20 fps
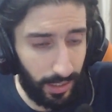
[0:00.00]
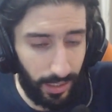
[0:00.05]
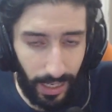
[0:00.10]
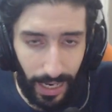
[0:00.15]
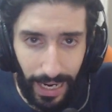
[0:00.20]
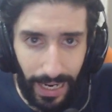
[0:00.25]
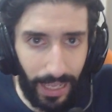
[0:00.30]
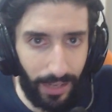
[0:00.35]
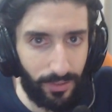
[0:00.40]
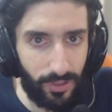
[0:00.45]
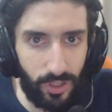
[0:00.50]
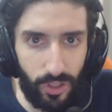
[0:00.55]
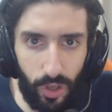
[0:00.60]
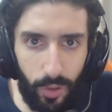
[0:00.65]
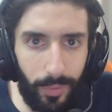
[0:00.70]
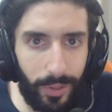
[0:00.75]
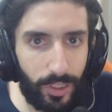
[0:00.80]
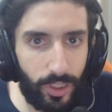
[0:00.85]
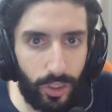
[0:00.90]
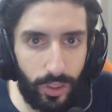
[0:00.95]
I have so
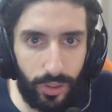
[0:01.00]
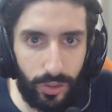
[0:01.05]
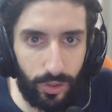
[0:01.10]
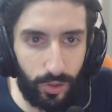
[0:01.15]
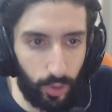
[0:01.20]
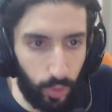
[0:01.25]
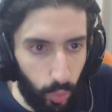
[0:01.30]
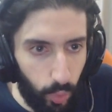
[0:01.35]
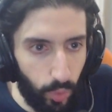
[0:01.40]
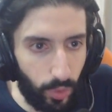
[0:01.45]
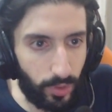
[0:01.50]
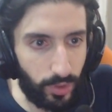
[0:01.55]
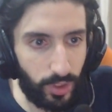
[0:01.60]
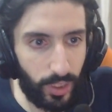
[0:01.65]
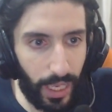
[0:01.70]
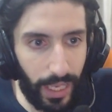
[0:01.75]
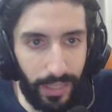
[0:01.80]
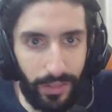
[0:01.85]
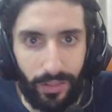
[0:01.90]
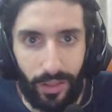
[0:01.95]
much tools,
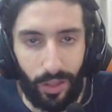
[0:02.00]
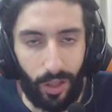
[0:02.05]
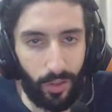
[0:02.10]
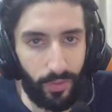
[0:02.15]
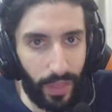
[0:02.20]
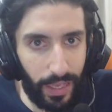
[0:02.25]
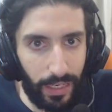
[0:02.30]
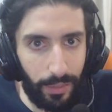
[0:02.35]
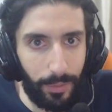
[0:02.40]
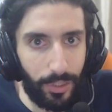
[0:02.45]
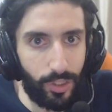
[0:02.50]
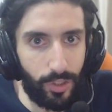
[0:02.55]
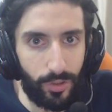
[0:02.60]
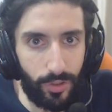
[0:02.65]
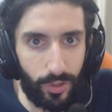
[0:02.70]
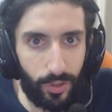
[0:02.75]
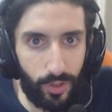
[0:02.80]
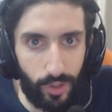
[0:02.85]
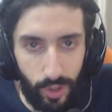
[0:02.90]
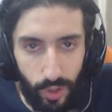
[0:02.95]
and the the animations
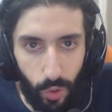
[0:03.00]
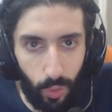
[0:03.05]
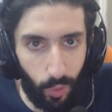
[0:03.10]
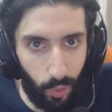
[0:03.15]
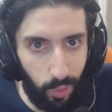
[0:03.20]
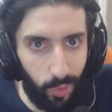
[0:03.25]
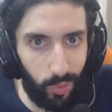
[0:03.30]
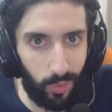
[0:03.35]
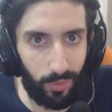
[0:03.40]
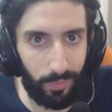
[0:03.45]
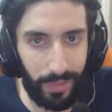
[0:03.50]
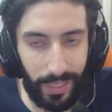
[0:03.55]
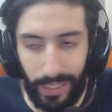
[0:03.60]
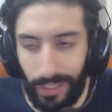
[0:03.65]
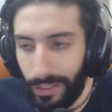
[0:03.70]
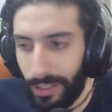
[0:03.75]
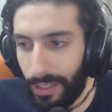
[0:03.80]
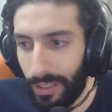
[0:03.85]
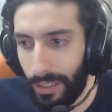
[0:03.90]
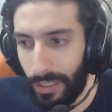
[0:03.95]
look so cool,
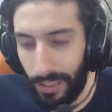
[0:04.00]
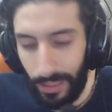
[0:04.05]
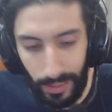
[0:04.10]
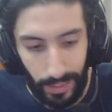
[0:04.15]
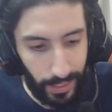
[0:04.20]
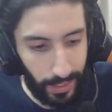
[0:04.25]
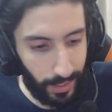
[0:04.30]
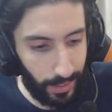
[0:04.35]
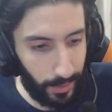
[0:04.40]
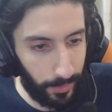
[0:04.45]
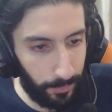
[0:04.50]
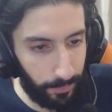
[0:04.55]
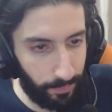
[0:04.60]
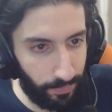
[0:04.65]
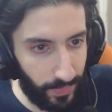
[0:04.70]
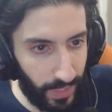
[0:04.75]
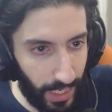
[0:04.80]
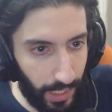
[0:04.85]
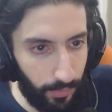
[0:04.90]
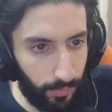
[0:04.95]
man. Like
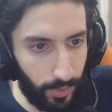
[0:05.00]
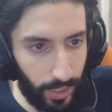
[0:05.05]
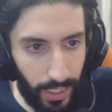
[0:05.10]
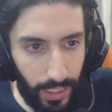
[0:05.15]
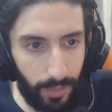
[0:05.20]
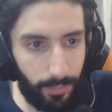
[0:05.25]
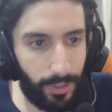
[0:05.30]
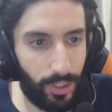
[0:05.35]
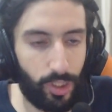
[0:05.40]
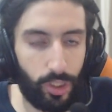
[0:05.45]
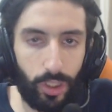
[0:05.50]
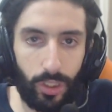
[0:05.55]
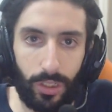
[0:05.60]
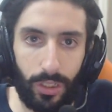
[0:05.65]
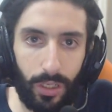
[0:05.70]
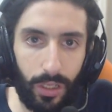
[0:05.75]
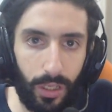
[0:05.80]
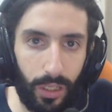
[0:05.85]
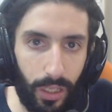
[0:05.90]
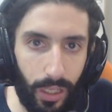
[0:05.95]
Every animation
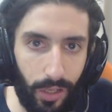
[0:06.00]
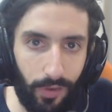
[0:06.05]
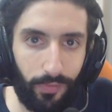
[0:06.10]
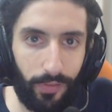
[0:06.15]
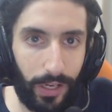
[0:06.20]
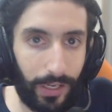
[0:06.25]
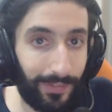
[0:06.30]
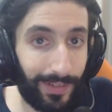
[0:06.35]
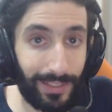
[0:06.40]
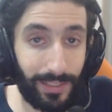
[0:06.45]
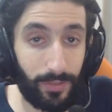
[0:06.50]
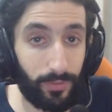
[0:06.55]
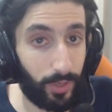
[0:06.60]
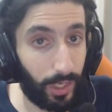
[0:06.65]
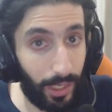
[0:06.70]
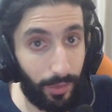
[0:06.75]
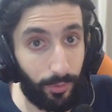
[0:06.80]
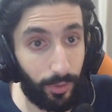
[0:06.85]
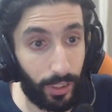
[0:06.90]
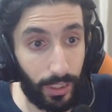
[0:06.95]
in Final Fantasy for
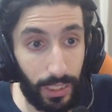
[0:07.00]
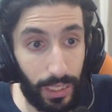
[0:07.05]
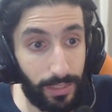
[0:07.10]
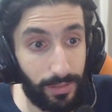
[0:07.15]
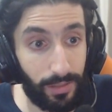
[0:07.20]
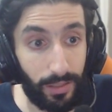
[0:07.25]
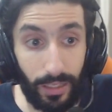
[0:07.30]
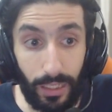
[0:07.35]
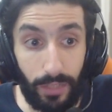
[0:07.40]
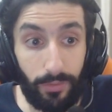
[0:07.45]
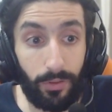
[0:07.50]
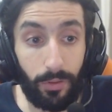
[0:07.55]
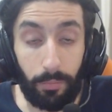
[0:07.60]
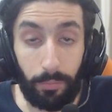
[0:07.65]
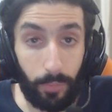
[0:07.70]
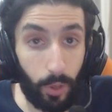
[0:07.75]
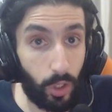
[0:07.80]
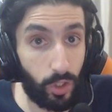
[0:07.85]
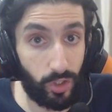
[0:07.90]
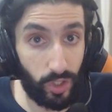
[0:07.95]
every class and even
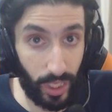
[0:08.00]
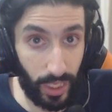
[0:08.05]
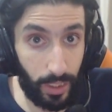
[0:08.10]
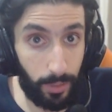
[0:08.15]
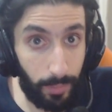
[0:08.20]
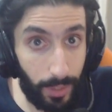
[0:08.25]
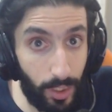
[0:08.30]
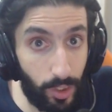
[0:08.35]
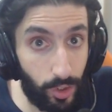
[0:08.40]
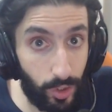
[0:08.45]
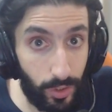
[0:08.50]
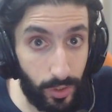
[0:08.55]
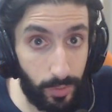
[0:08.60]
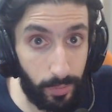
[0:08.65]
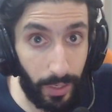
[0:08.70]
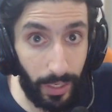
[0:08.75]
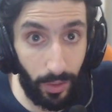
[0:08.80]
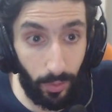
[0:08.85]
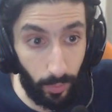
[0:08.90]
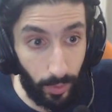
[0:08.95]
boss animations,
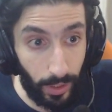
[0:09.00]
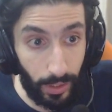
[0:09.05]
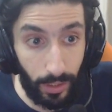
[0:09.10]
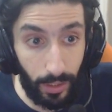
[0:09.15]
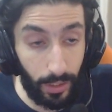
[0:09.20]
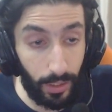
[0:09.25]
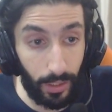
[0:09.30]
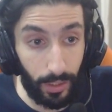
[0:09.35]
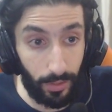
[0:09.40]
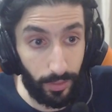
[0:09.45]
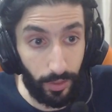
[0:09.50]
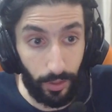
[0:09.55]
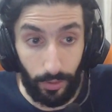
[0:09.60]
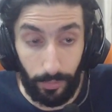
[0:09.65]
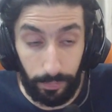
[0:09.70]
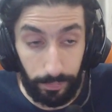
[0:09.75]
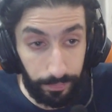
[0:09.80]
by the way, they're